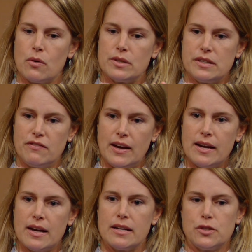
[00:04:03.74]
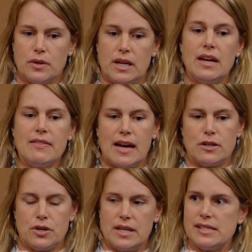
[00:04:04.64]
a savanna is really in that
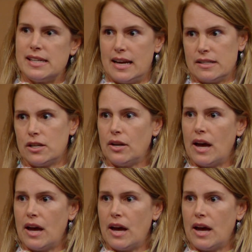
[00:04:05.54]
transect. So you